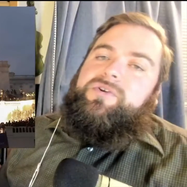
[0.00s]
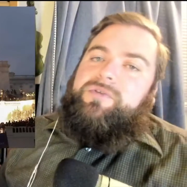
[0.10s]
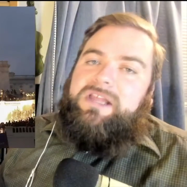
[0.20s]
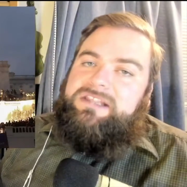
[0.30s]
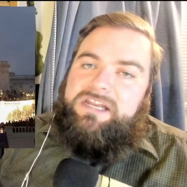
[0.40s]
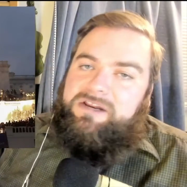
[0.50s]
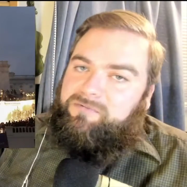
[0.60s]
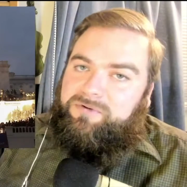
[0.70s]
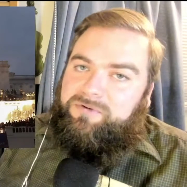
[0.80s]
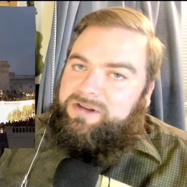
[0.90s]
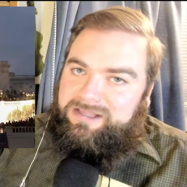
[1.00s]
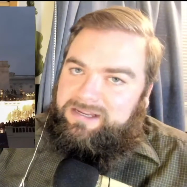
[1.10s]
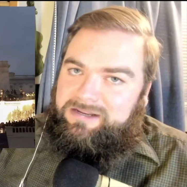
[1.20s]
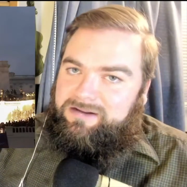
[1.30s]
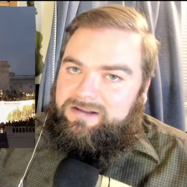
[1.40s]
Like they
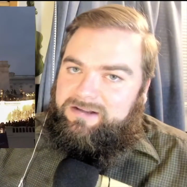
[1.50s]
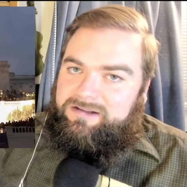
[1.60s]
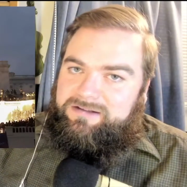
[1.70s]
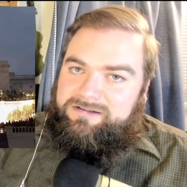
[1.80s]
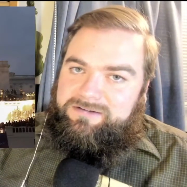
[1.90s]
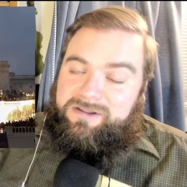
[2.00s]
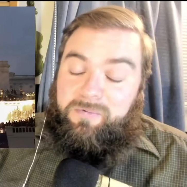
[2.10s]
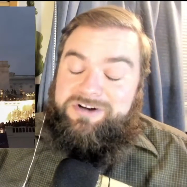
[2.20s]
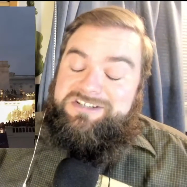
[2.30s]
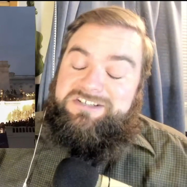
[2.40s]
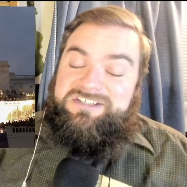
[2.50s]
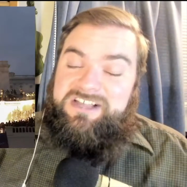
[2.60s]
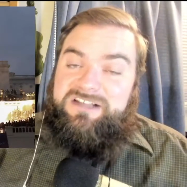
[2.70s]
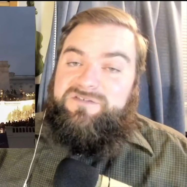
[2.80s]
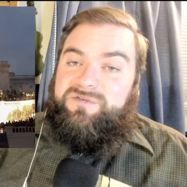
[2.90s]
weren't
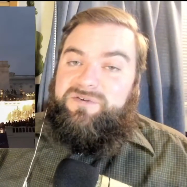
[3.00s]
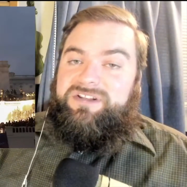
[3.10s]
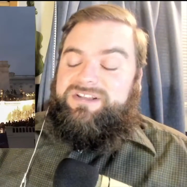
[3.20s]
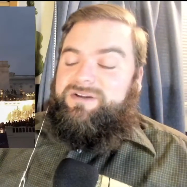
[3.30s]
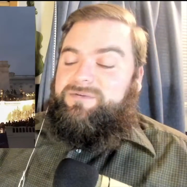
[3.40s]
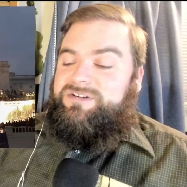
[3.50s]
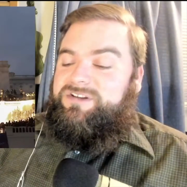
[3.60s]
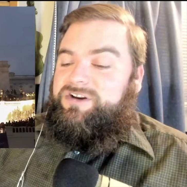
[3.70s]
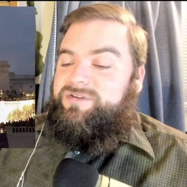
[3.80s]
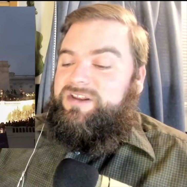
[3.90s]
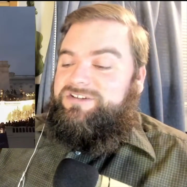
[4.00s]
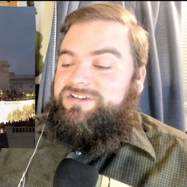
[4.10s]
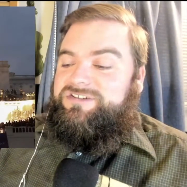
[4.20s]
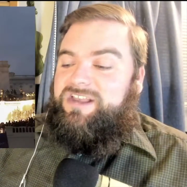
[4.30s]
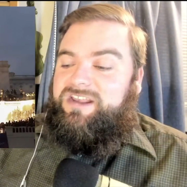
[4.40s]
successful, and they were, they just like